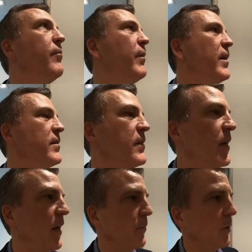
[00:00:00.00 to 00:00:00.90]
medicine
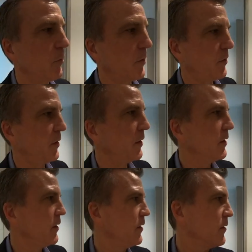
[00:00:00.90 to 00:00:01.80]
cabinet with the
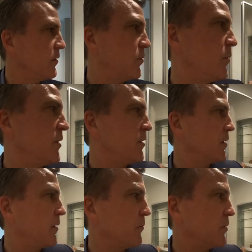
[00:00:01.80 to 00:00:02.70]
switch
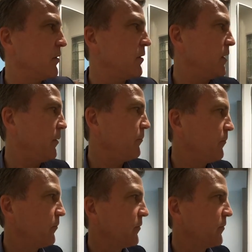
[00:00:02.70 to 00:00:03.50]
that comes on. Yep.